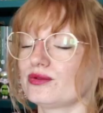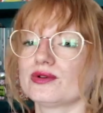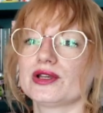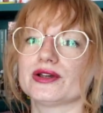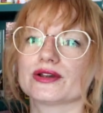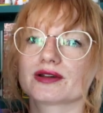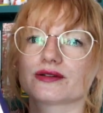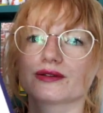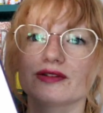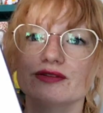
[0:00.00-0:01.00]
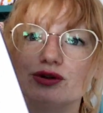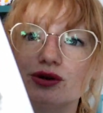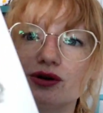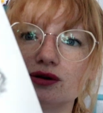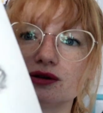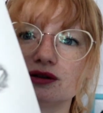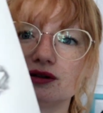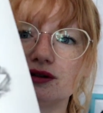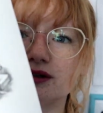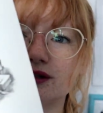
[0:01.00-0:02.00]
Oh look, you've even got
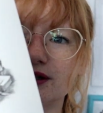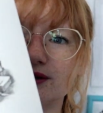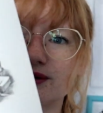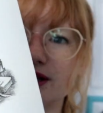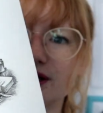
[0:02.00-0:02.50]
little